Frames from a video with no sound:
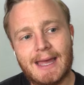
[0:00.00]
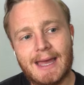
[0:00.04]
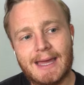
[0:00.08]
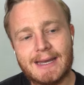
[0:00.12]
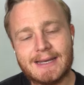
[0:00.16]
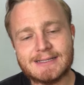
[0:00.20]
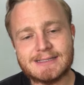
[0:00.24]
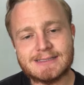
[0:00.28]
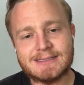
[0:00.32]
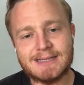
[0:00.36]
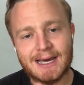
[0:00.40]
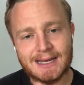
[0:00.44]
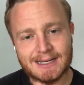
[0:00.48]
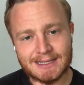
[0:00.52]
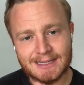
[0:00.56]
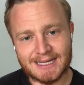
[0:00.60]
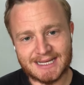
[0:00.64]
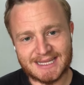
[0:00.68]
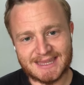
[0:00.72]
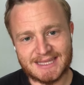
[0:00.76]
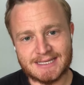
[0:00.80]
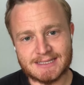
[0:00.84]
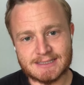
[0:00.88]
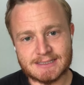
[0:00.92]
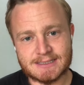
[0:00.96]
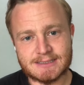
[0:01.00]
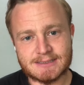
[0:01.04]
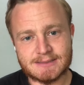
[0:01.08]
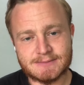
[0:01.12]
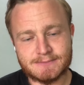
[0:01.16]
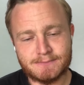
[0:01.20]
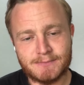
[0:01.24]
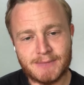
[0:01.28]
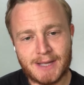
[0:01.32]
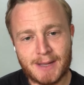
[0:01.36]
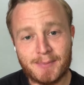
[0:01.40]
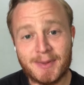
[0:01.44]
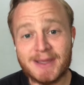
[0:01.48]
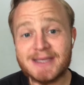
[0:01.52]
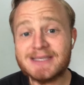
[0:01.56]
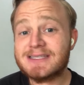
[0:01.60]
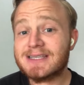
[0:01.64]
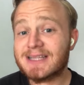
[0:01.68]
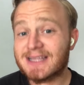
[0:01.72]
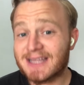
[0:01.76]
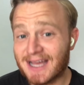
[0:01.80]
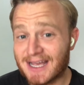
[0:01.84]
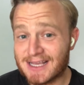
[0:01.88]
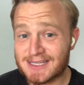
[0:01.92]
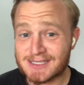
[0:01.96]
And it started like this. I
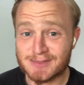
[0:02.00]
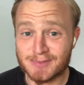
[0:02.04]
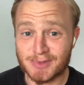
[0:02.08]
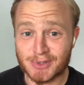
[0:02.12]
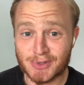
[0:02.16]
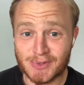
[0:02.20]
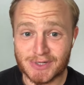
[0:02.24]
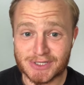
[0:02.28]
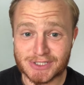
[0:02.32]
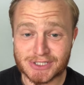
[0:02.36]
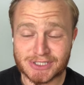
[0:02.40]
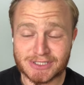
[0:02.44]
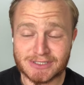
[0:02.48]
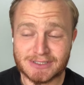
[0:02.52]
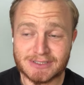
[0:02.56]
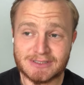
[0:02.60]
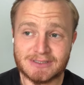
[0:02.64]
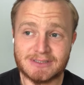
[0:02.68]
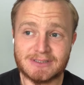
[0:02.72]
basically asked him a question.